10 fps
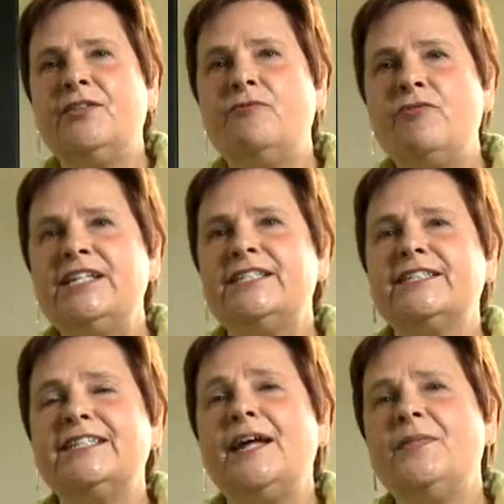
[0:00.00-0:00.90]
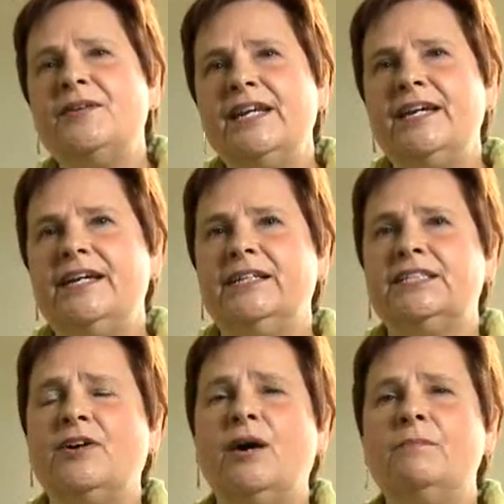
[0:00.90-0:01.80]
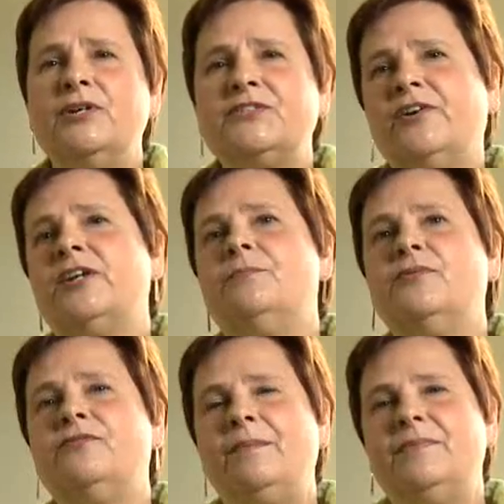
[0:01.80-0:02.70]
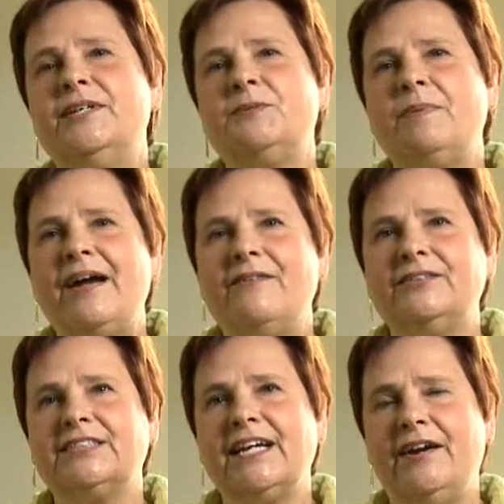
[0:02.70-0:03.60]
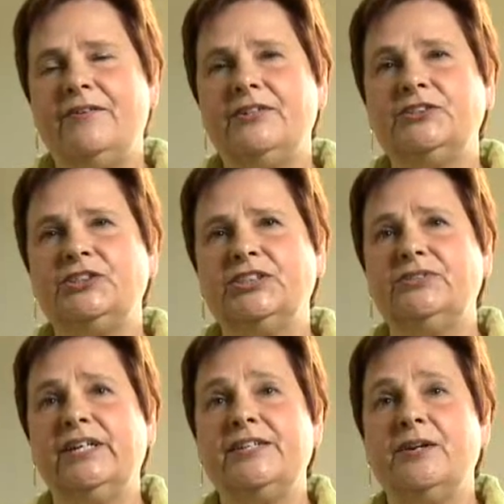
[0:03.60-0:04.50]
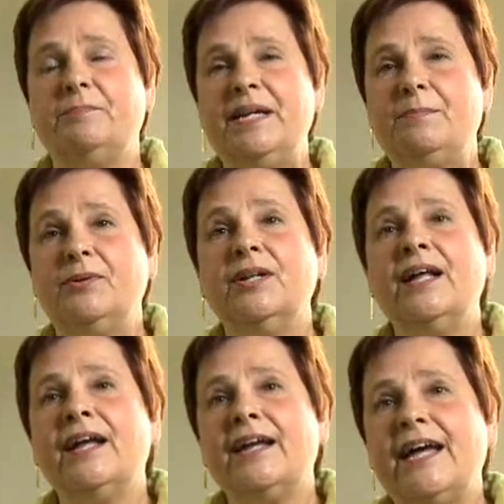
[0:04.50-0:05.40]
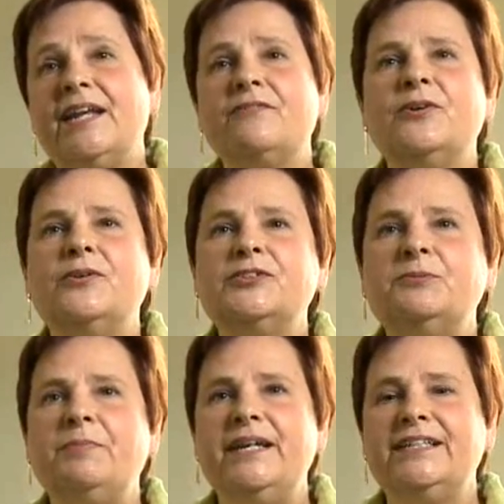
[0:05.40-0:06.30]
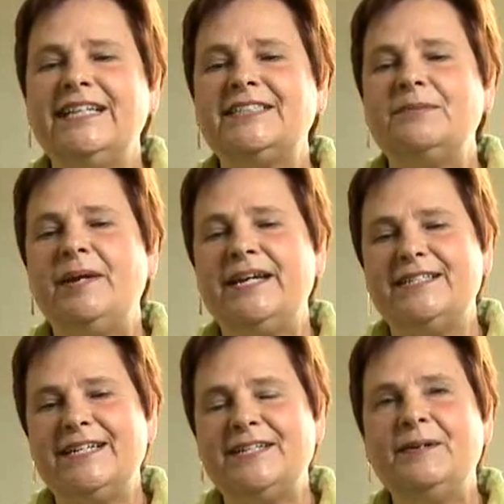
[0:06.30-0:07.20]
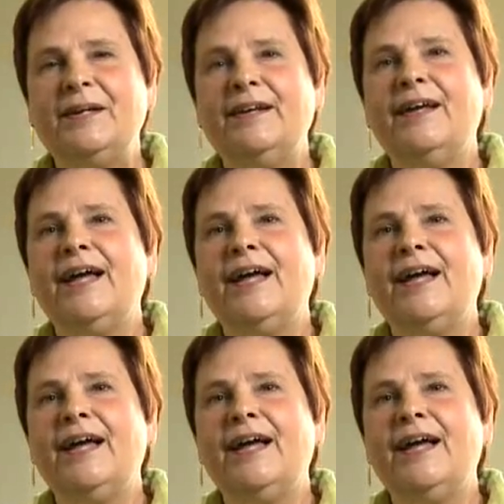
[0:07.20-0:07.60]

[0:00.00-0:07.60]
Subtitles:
the risks and the needs of our most vulnerable families, parents, carers, children and young people can of course be exacerbated.